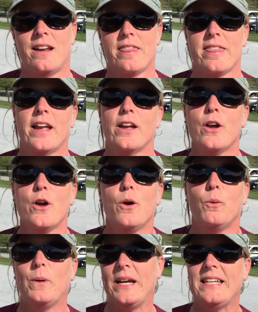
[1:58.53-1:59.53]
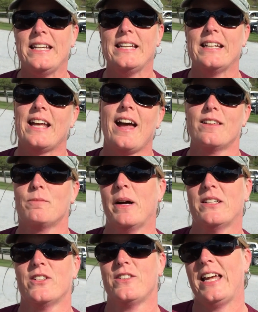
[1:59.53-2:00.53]
And I think we needed it as
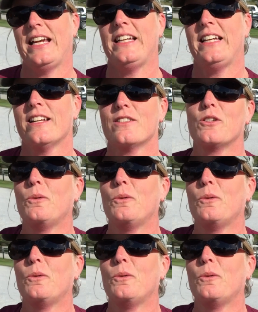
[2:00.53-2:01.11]
much as they it.